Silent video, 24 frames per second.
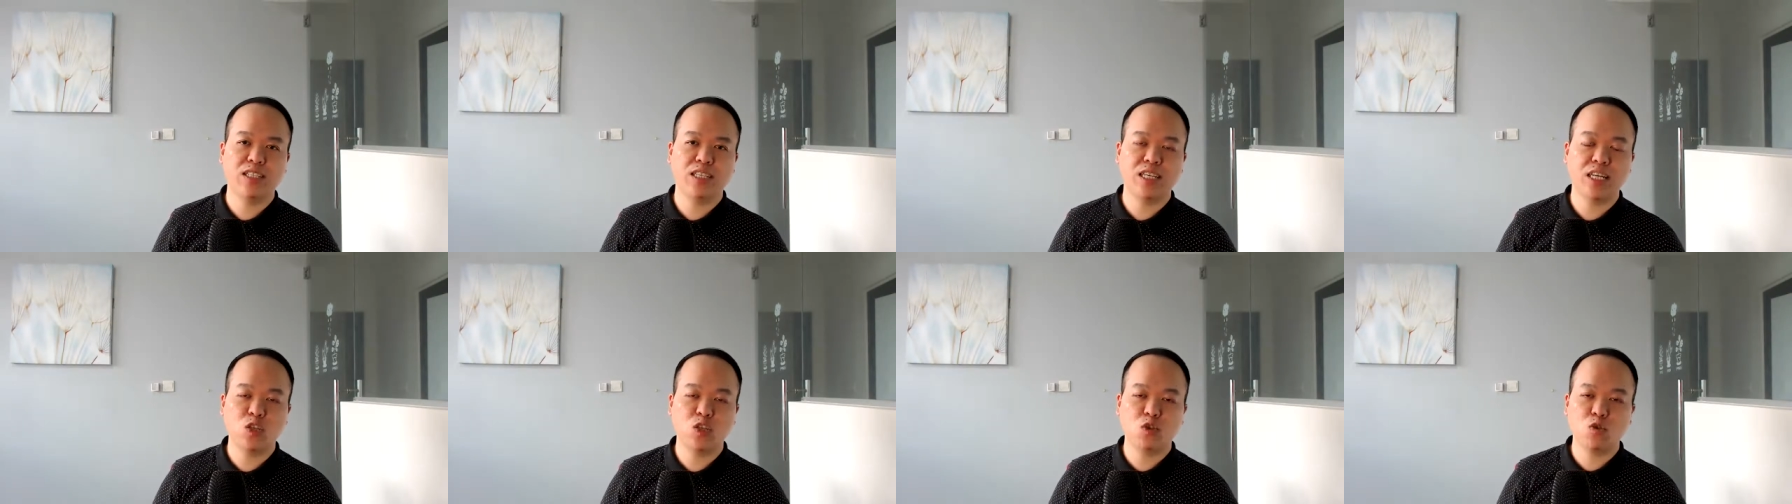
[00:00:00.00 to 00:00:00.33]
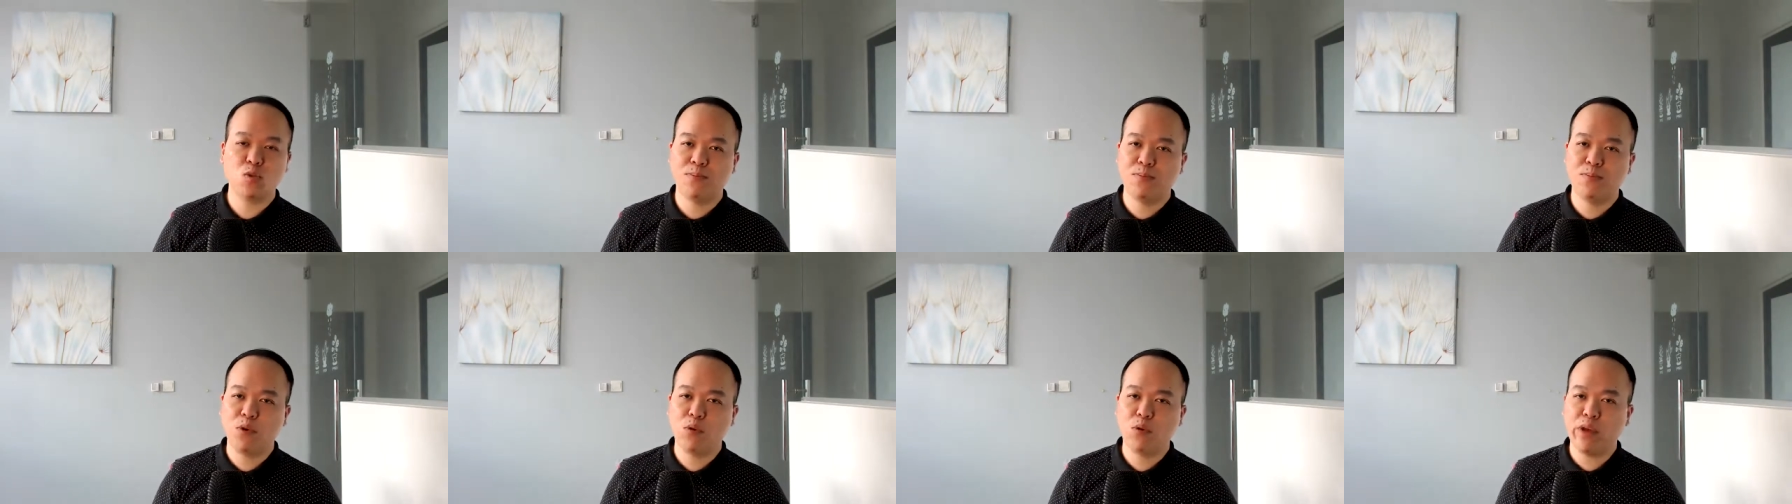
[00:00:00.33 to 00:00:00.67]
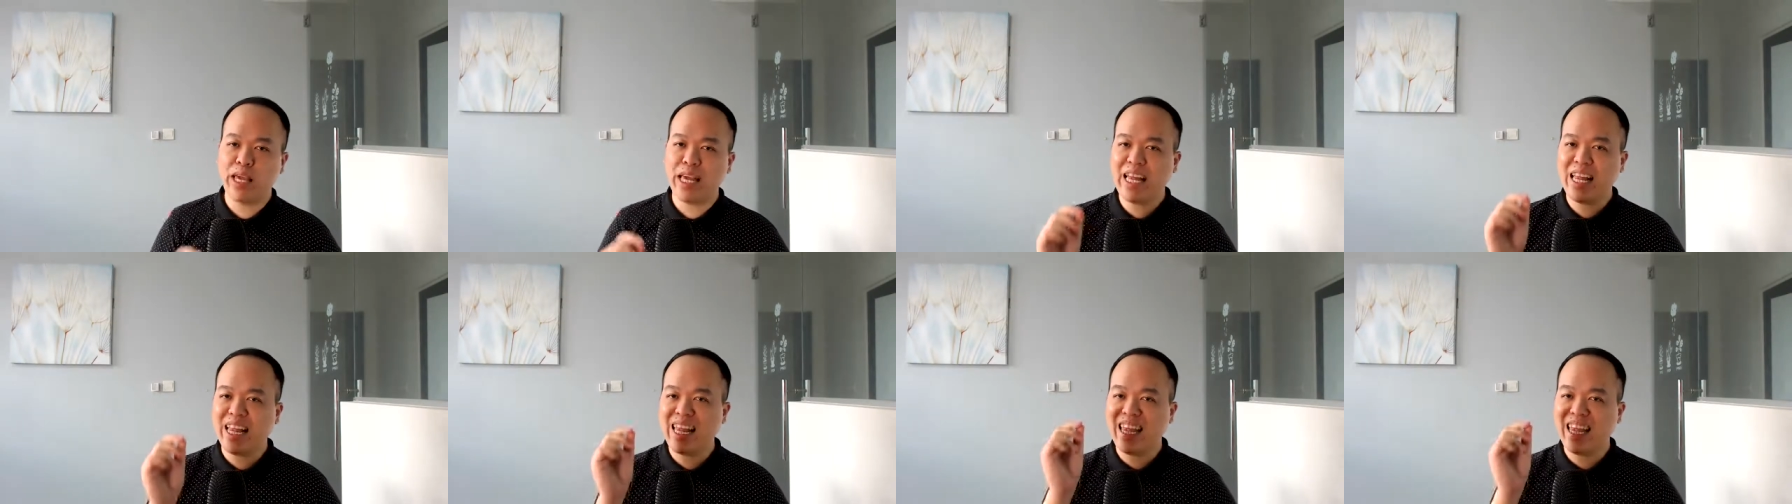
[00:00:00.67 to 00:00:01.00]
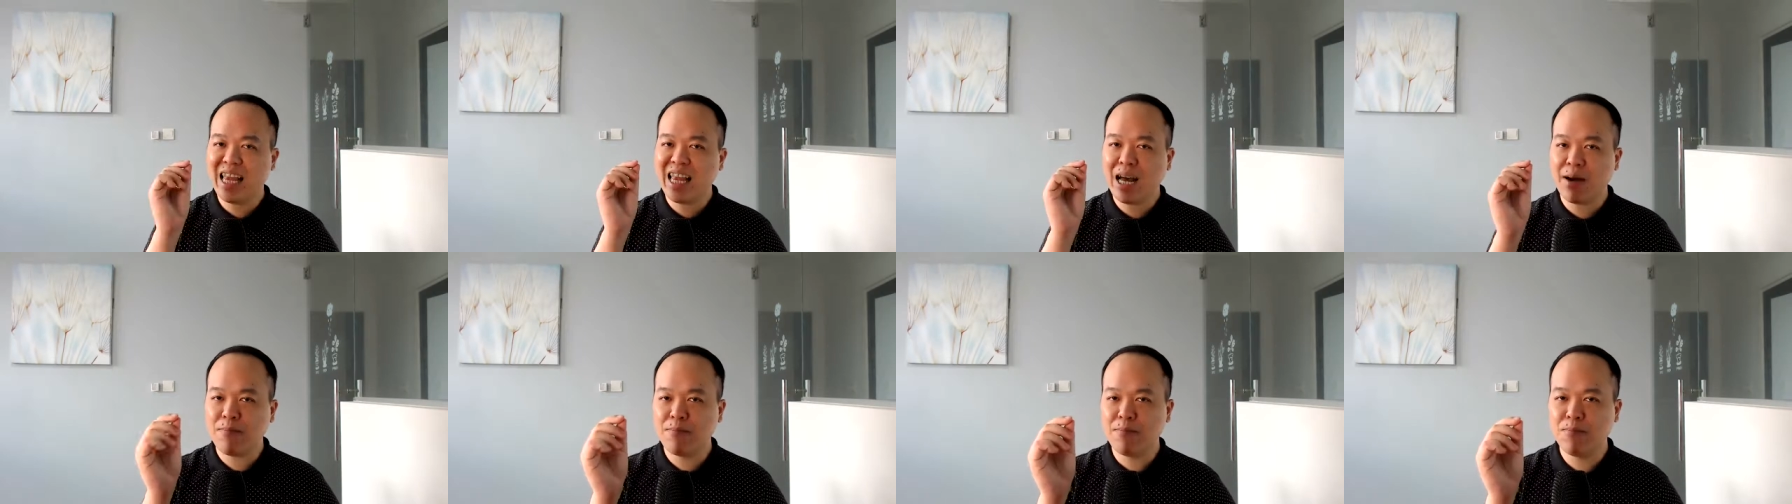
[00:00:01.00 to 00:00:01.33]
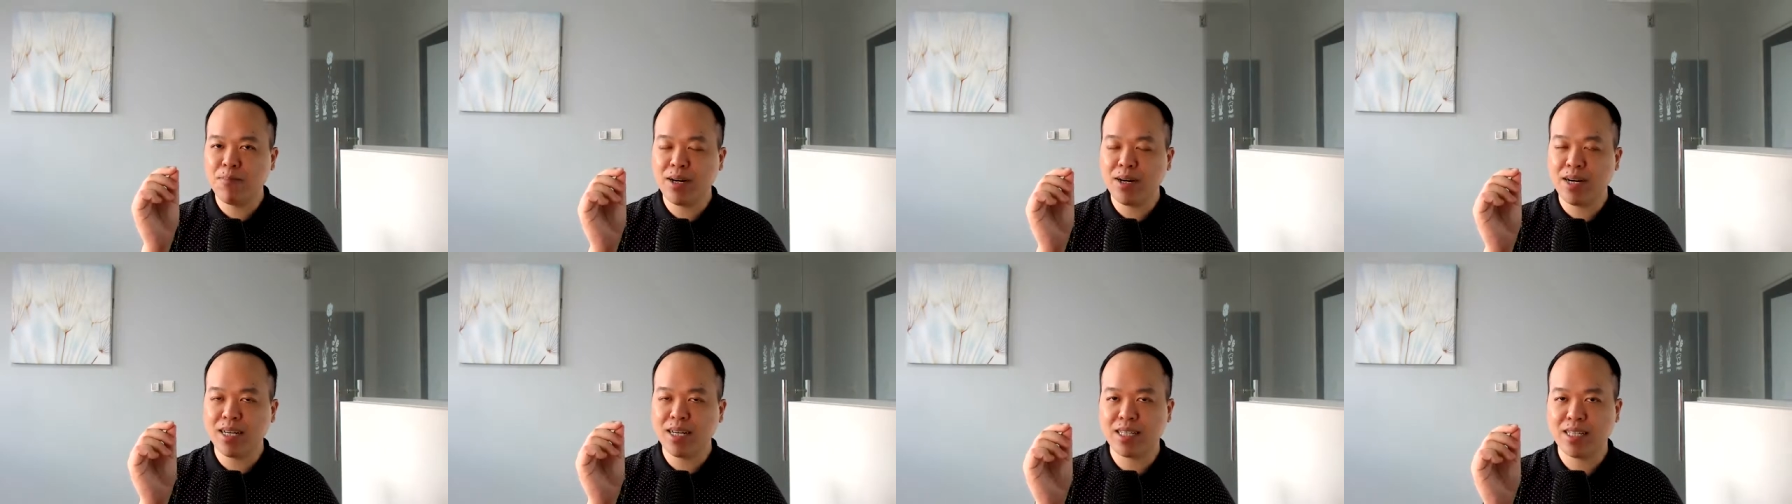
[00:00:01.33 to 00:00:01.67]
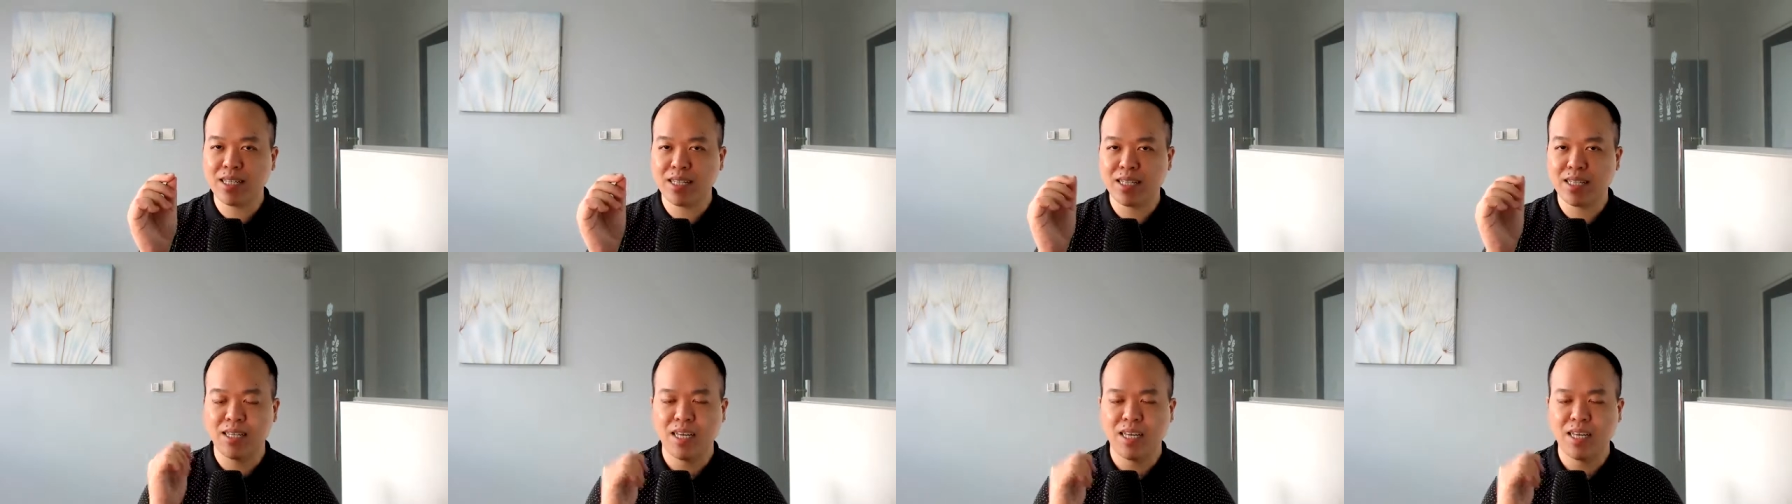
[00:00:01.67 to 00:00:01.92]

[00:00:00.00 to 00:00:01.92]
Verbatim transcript: is to put in numbers.